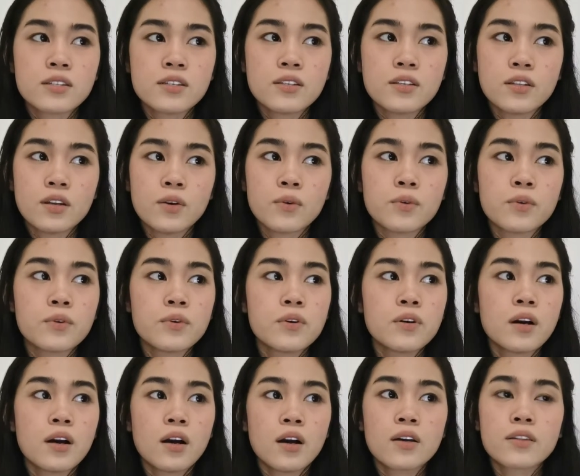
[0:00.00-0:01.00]
you know,
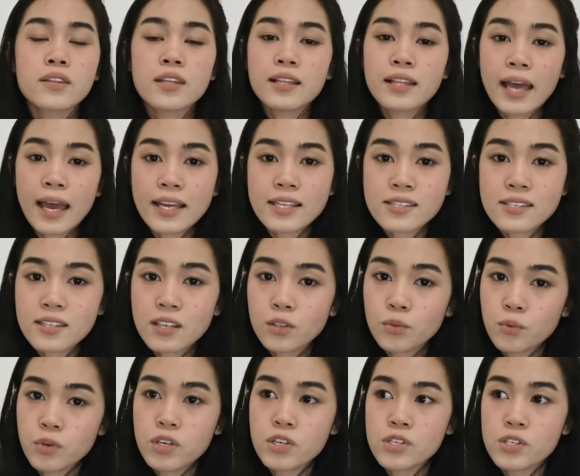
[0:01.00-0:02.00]
on the lands
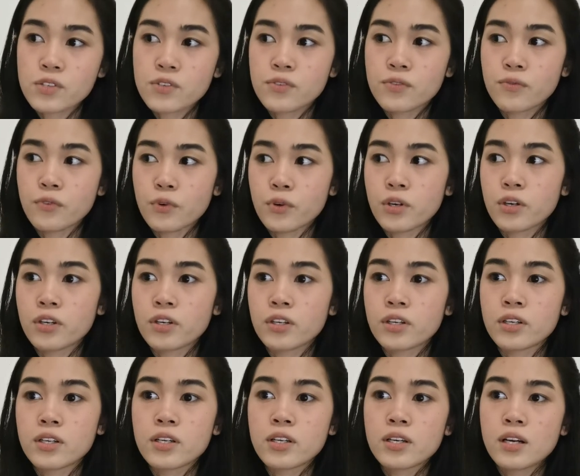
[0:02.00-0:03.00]
that we use
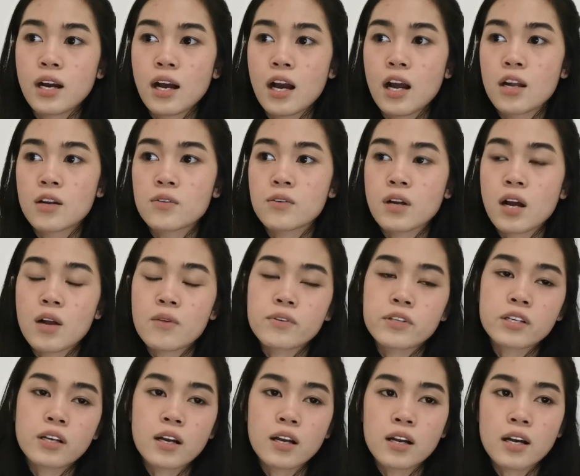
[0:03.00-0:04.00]
for our
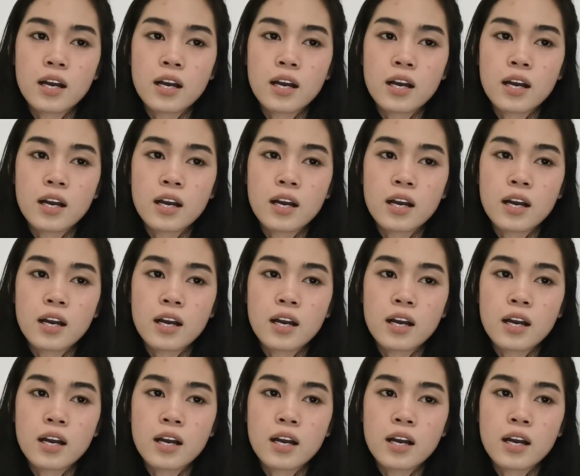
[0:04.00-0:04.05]
our